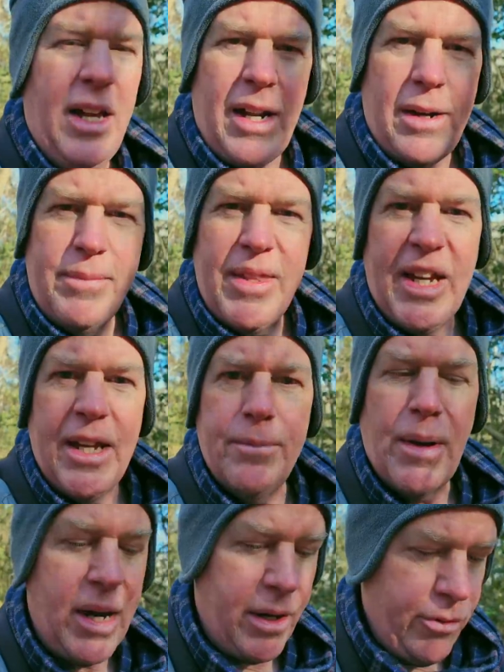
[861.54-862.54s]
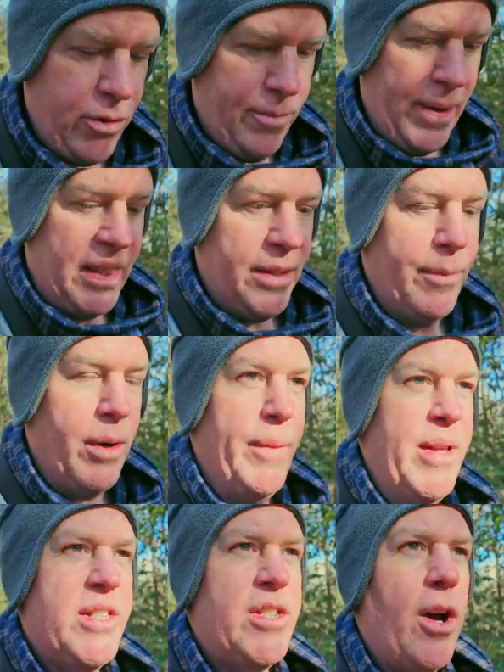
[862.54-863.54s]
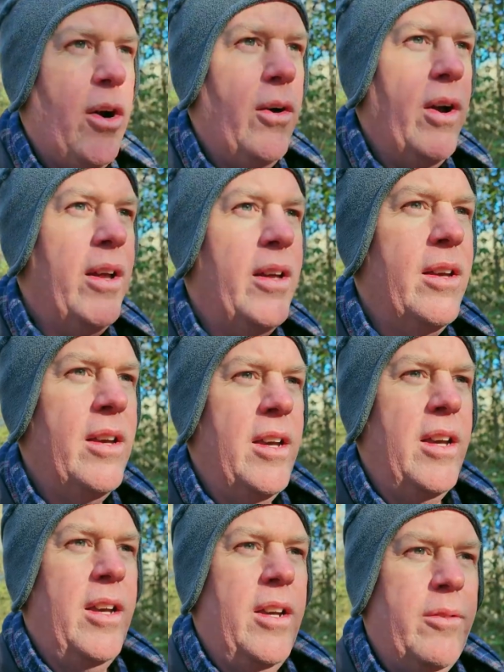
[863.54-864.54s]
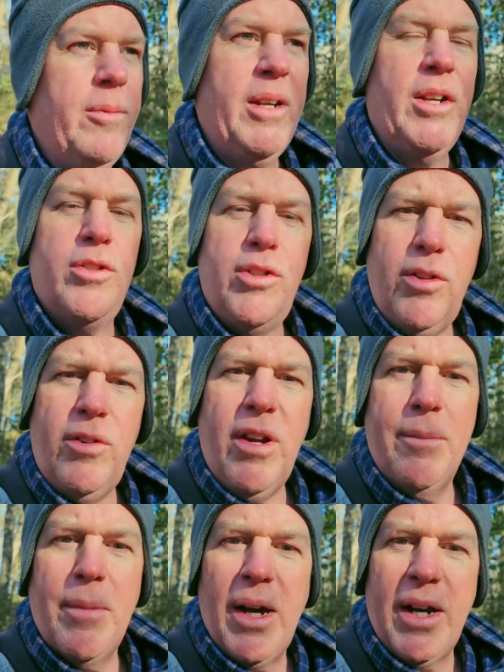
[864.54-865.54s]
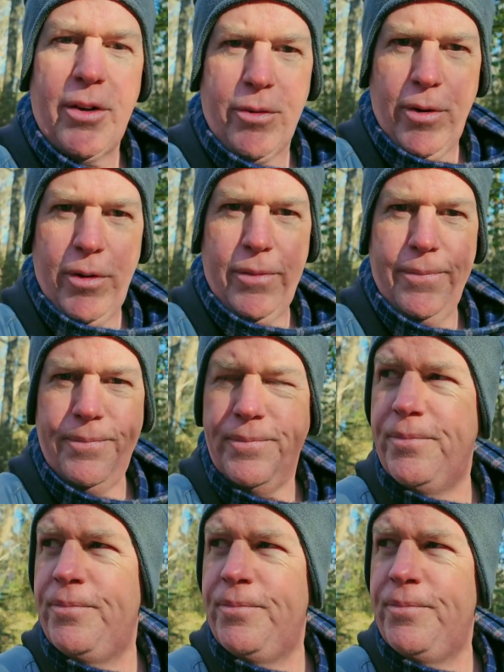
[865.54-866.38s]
and I'm thinking monochrome at the moment. So when you're shooting monochrome,